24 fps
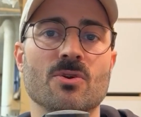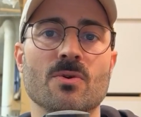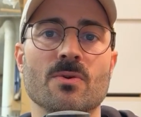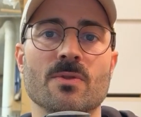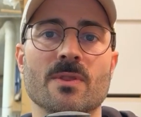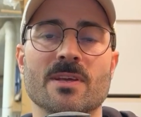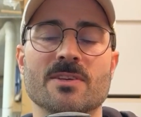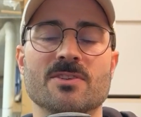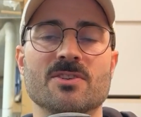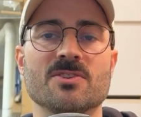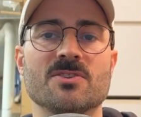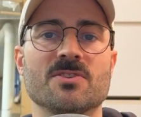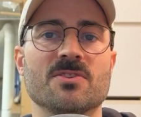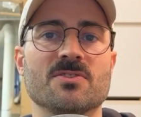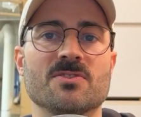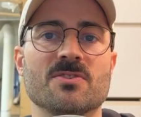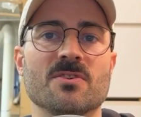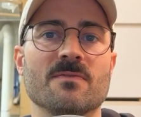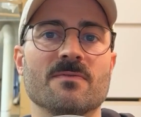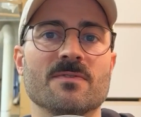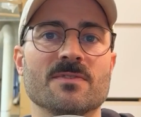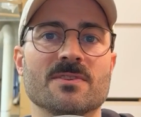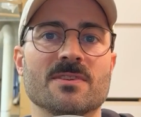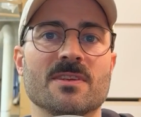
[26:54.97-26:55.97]
And that's just the
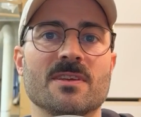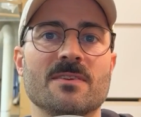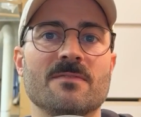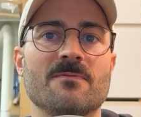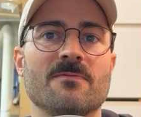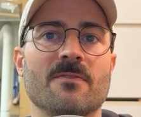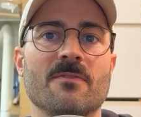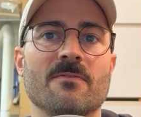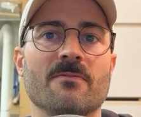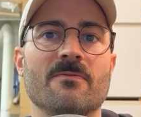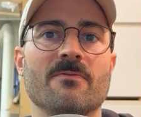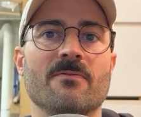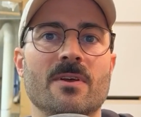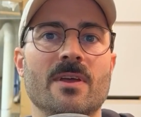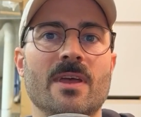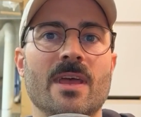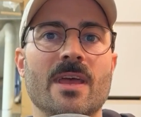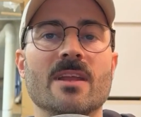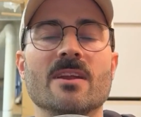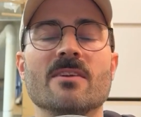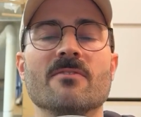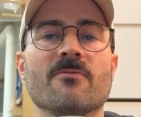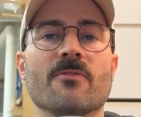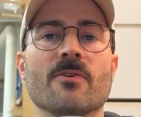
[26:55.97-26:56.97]
service life of
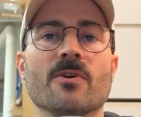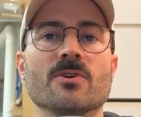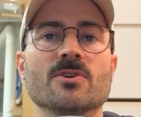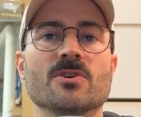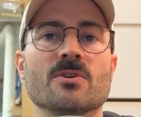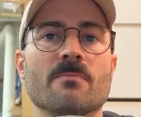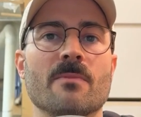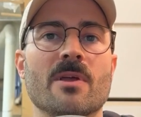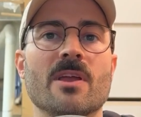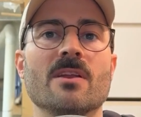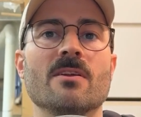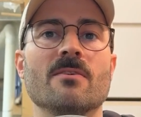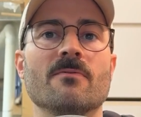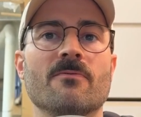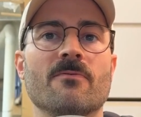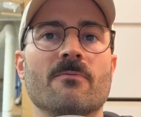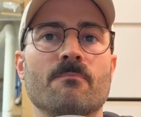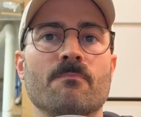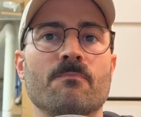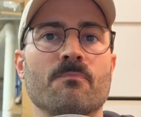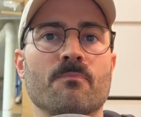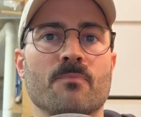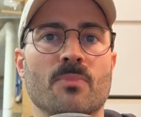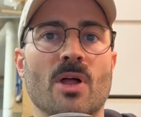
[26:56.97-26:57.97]
any furniture made of
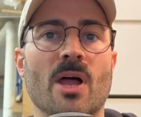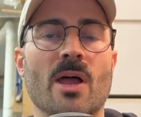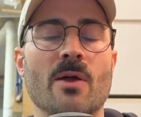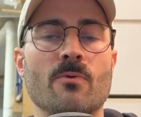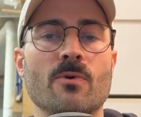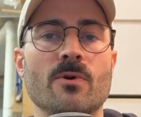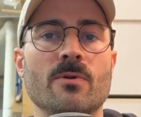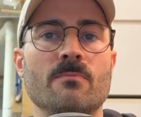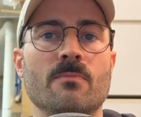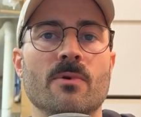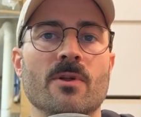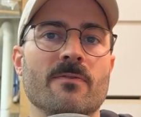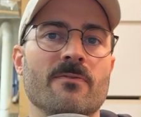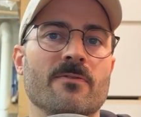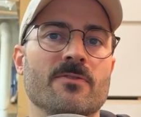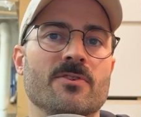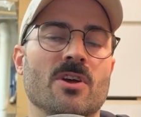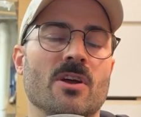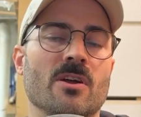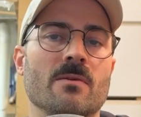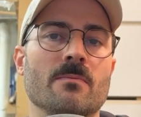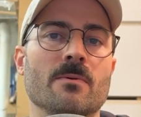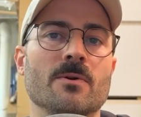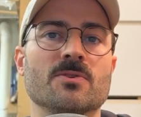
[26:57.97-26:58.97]
plywood. But if you're
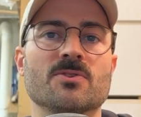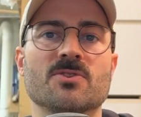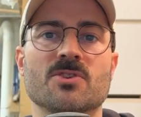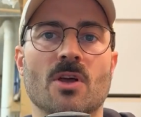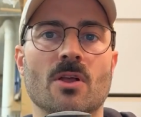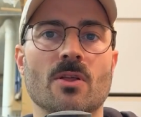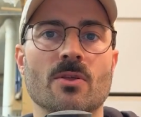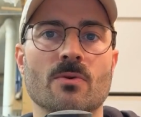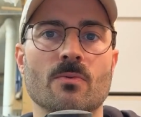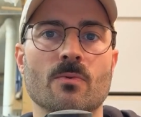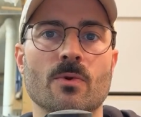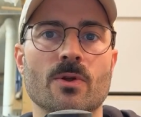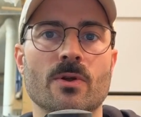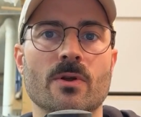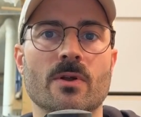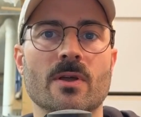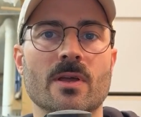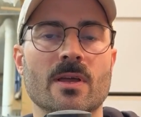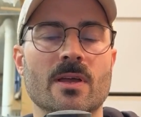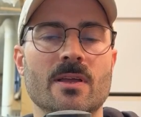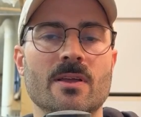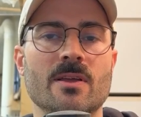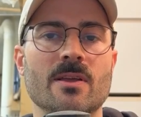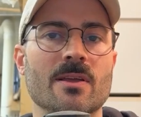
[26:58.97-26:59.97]
talking about solid wood,
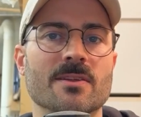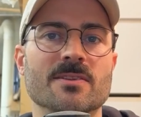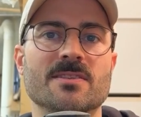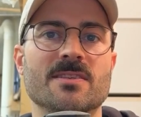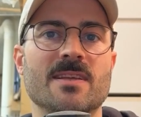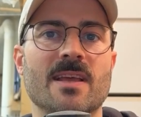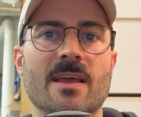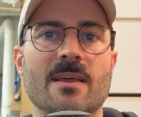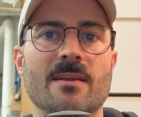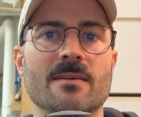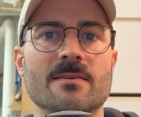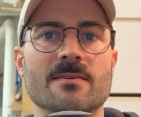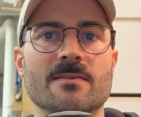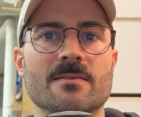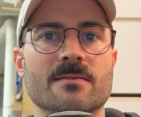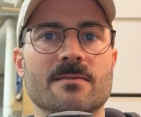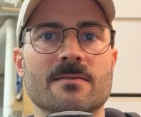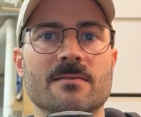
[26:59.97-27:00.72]
you can sand,